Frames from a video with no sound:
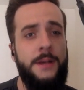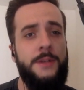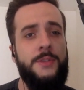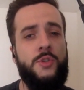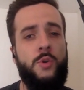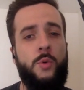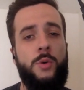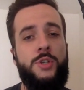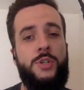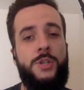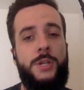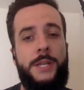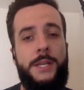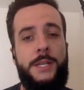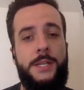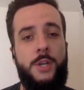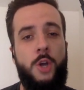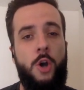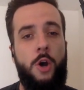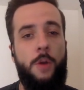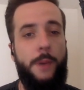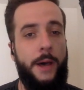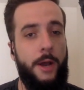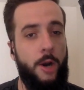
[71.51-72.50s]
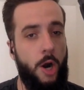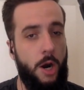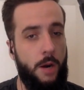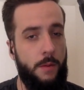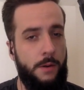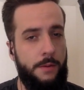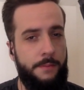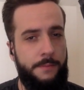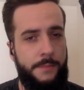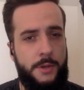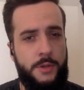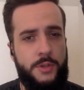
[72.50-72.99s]
So what you need to know about
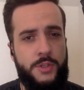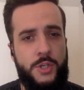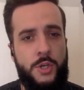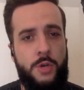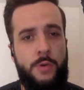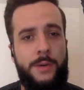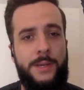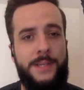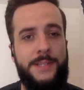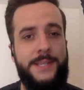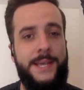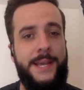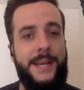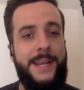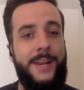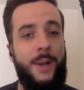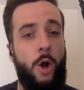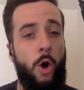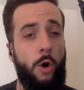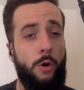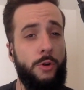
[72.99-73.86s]
Armored Mewtwo is that in